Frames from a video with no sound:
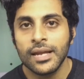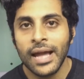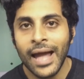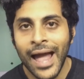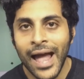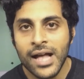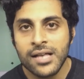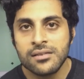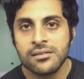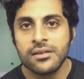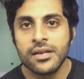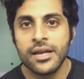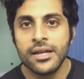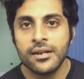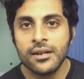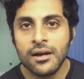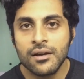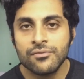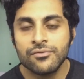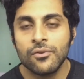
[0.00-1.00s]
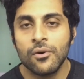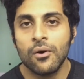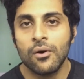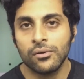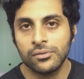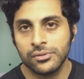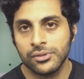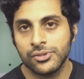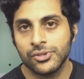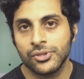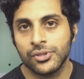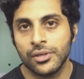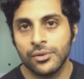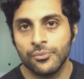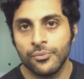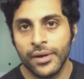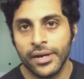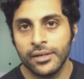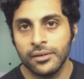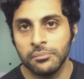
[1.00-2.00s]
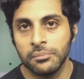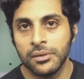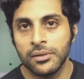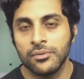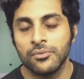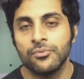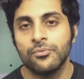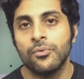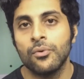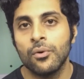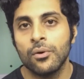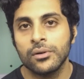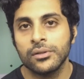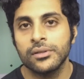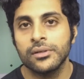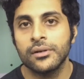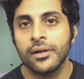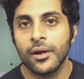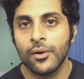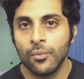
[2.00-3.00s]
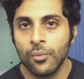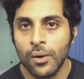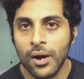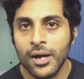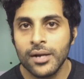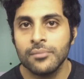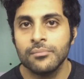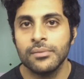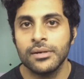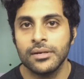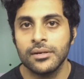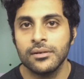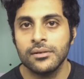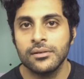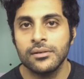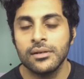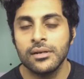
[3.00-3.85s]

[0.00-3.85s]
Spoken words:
has enough oxygen available for the requirement,